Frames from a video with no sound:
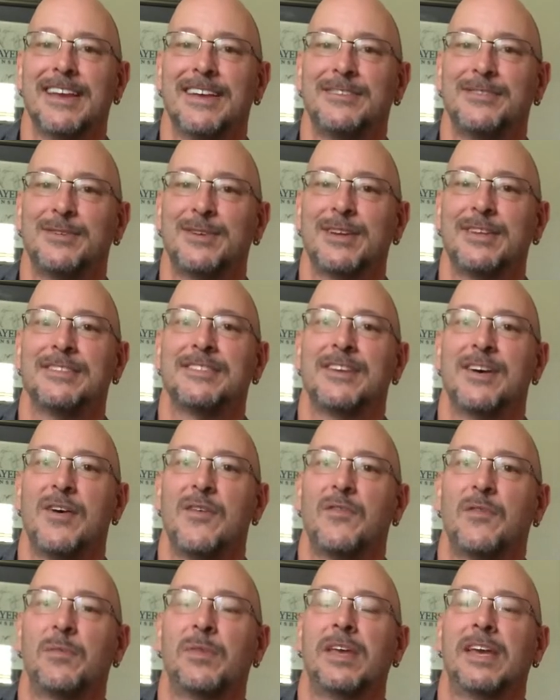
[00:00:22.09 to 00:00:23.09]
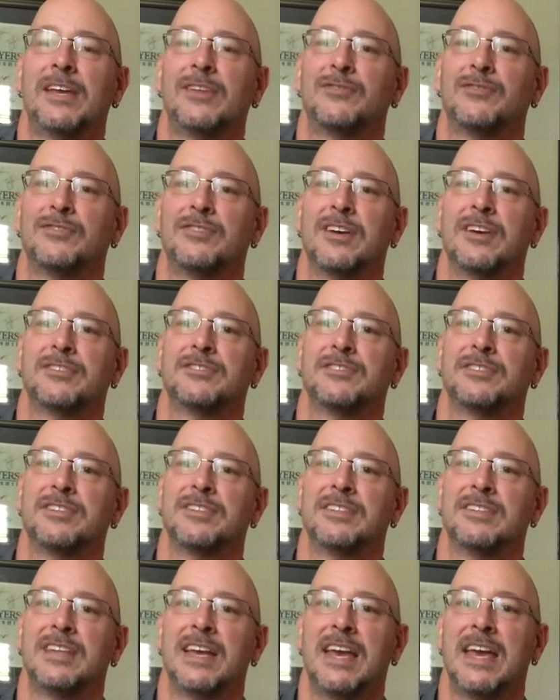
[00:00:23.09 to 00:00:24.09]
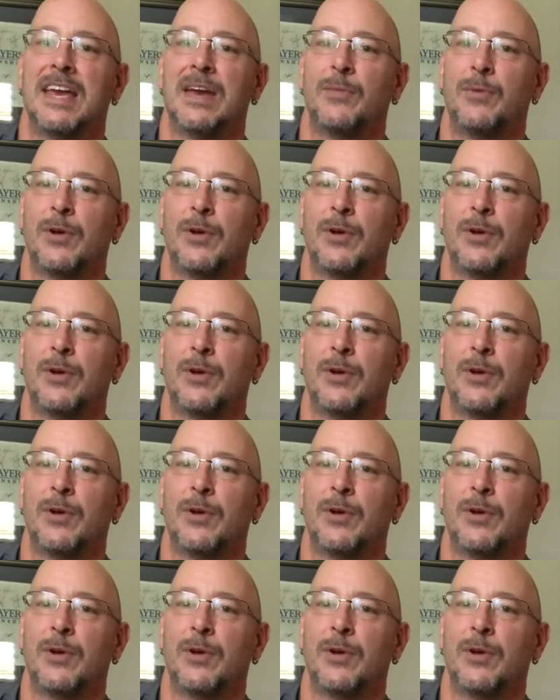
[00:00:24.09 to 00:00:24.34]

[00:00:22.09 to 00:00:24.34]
As you can tell from the introduction today,